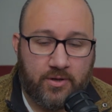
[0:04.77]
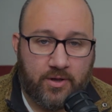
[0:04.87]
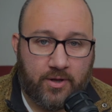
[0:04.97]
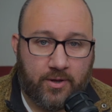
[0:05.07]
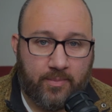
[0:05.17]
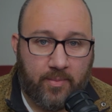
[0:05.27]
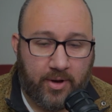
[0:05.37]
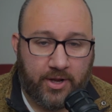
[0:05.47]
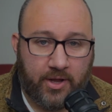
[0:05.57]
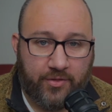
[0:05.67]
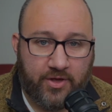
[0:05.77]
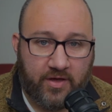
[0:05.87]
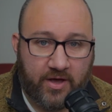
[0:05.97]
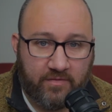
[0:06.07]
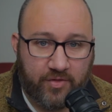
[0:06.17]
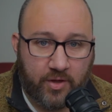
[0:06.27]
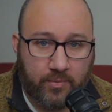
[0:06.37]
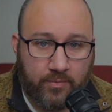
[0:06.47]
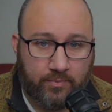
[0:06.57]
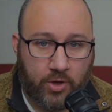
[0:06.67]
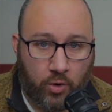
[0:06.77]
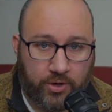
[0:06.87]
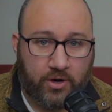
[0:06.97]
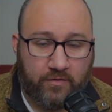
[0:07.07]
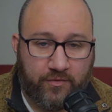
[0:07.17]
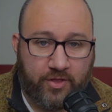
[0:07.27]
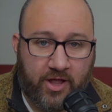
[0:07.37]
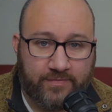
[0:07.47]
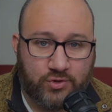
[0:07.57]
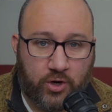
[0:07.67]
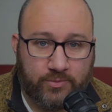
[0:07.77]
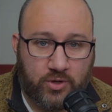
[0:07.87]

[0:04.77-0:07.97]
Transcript: my buddy, I think I got everything going here for the live stream.